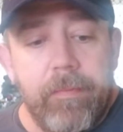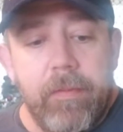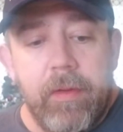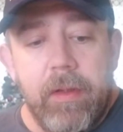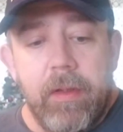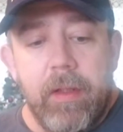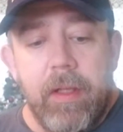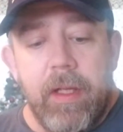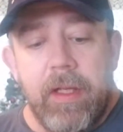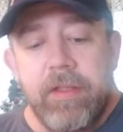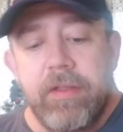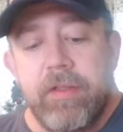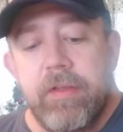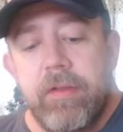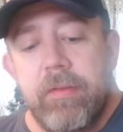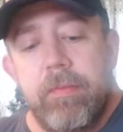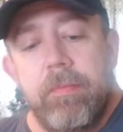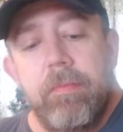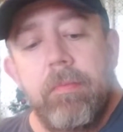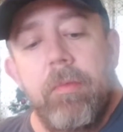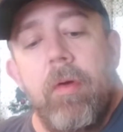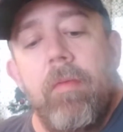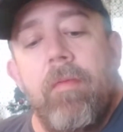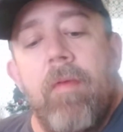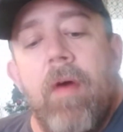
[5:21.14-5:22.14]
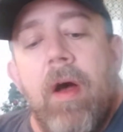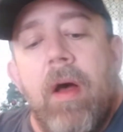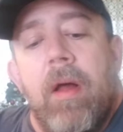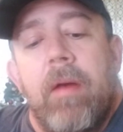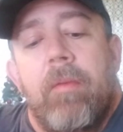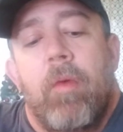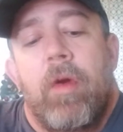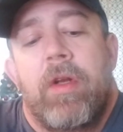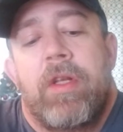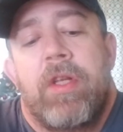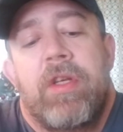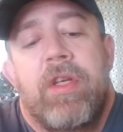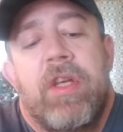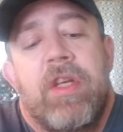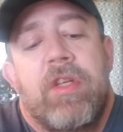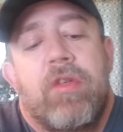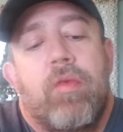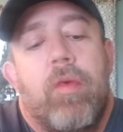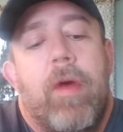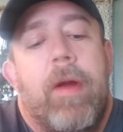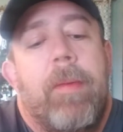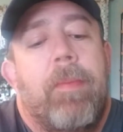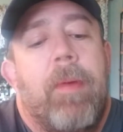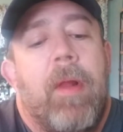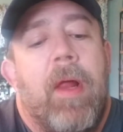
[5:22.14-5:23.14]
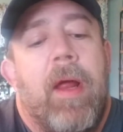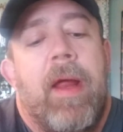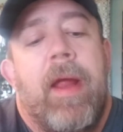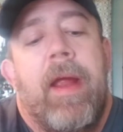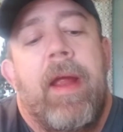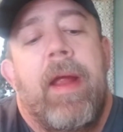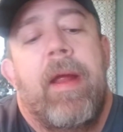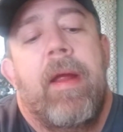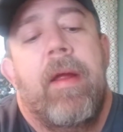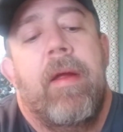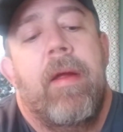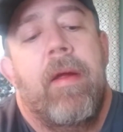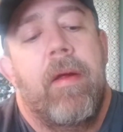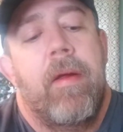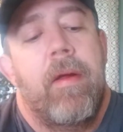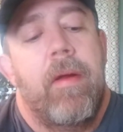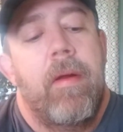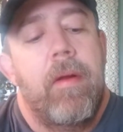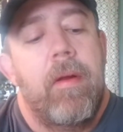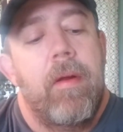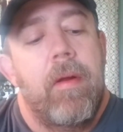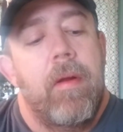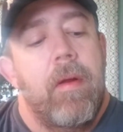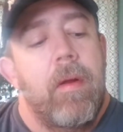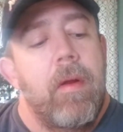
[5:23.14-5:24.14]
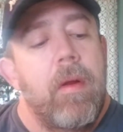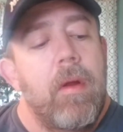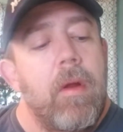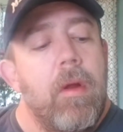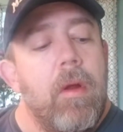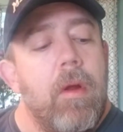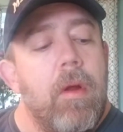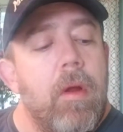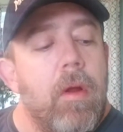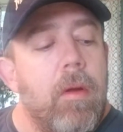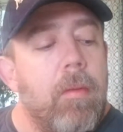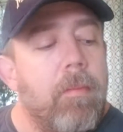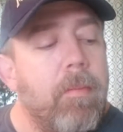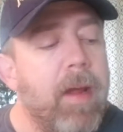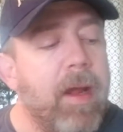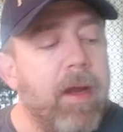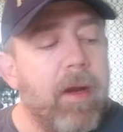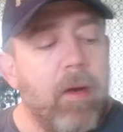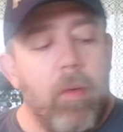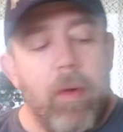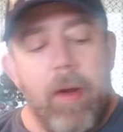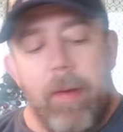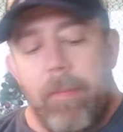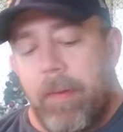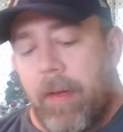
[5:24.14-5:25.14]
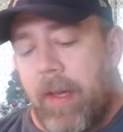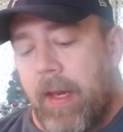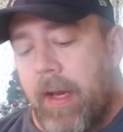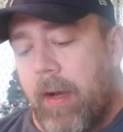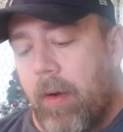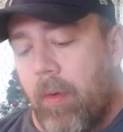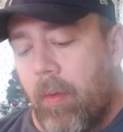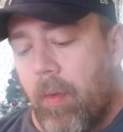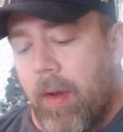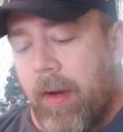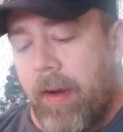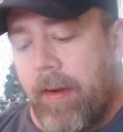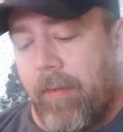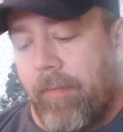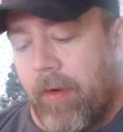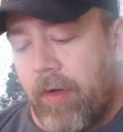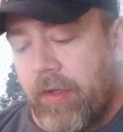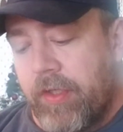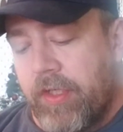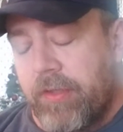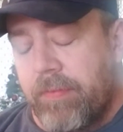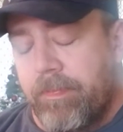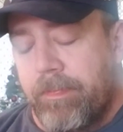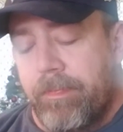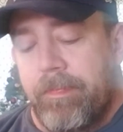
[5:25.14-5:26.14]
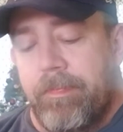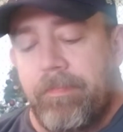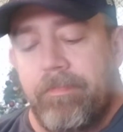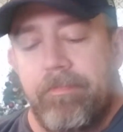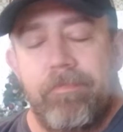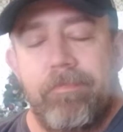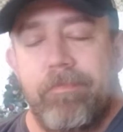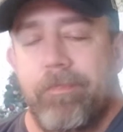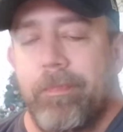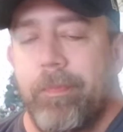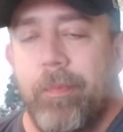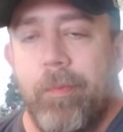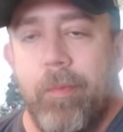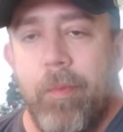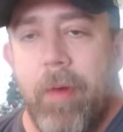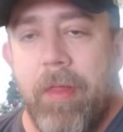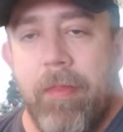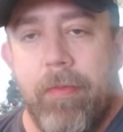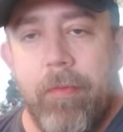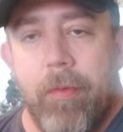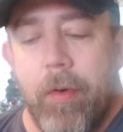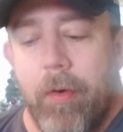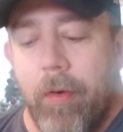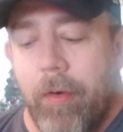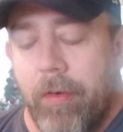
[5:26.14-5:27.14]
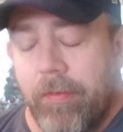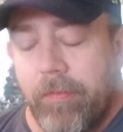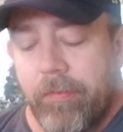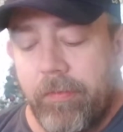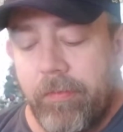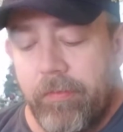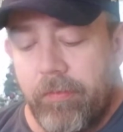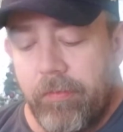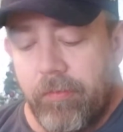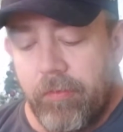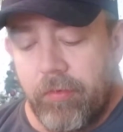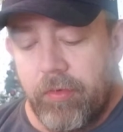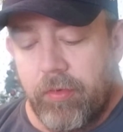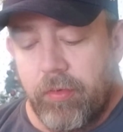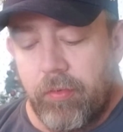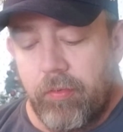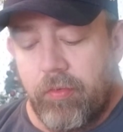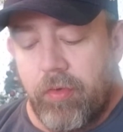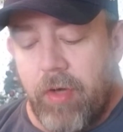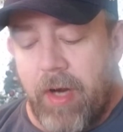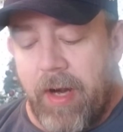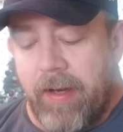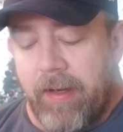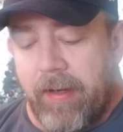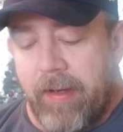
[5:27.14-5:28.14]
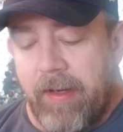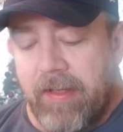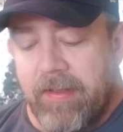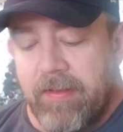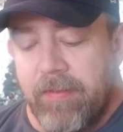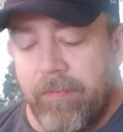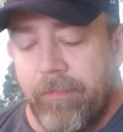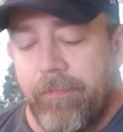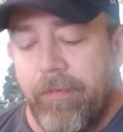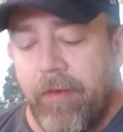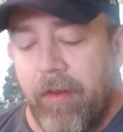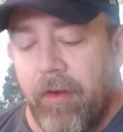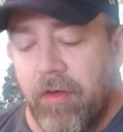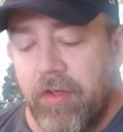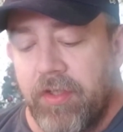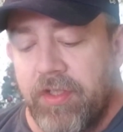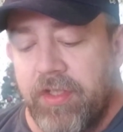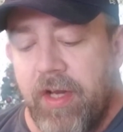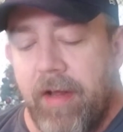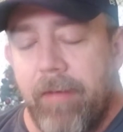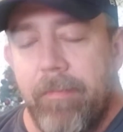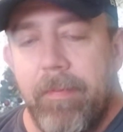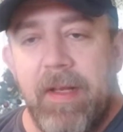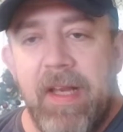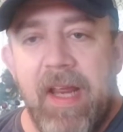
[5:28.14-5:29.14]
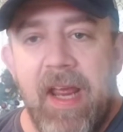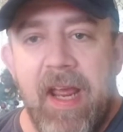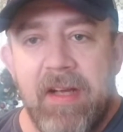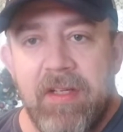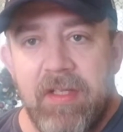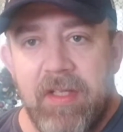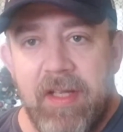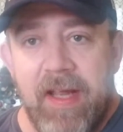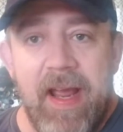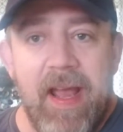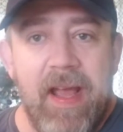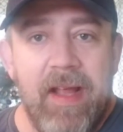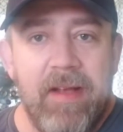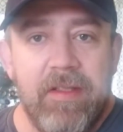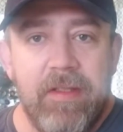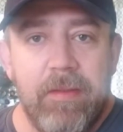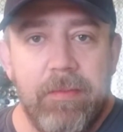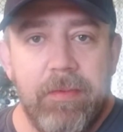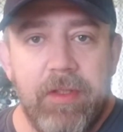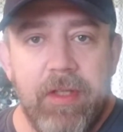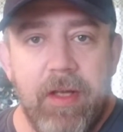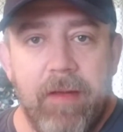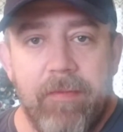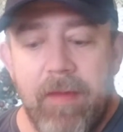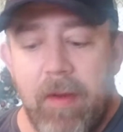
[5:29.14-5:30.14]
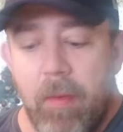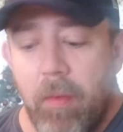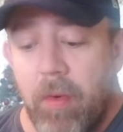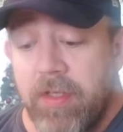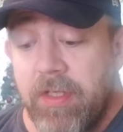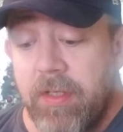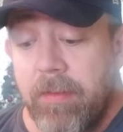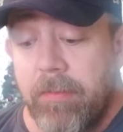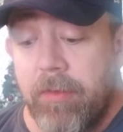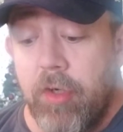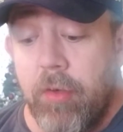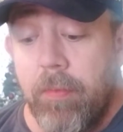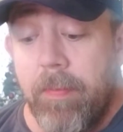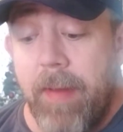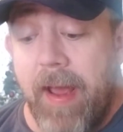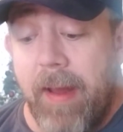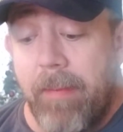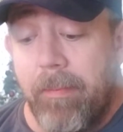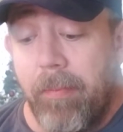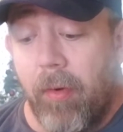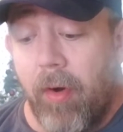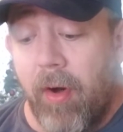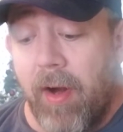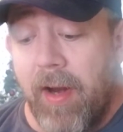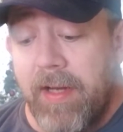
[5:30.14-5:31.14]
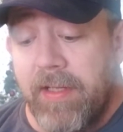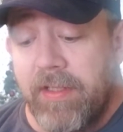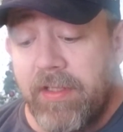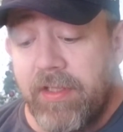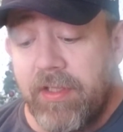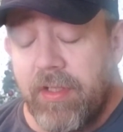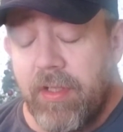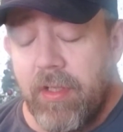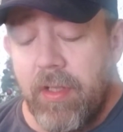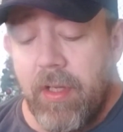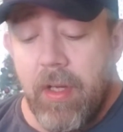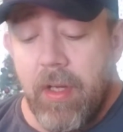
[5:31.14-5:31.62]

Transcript: Let's move on. Went to Disc Replay, Mega Replay or whatever. Just went through and was trying to get some filler stuff, but they actually had some stuff that wasn't too bad priced.